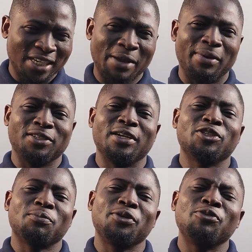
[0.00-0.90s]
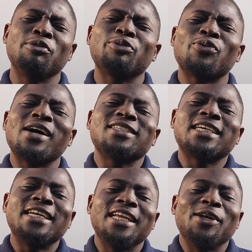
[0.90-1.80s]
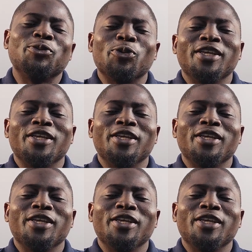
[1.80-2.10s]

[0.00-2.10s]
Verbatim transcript: under a particular topic you'll be able to answer them to